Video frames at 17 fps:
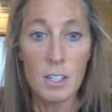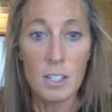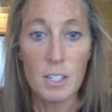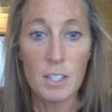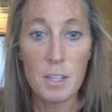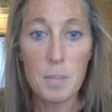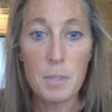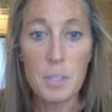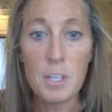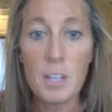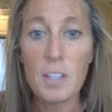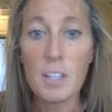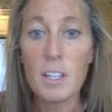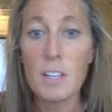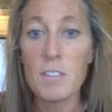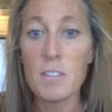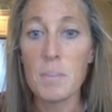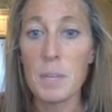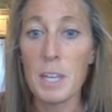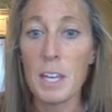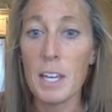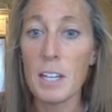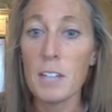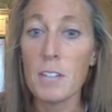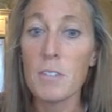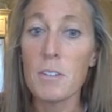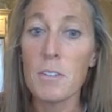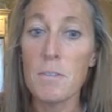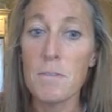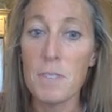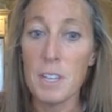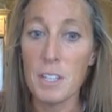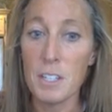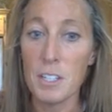The patella gives a mechanical
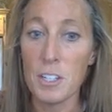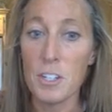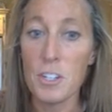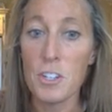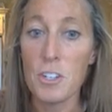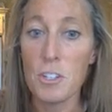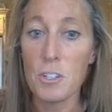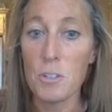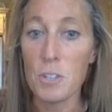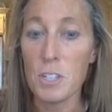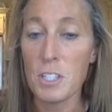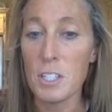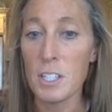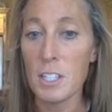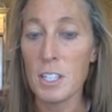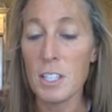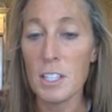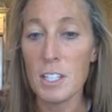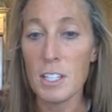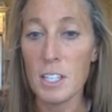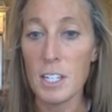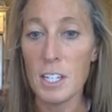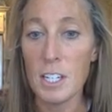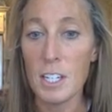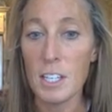advantage to extending the knee,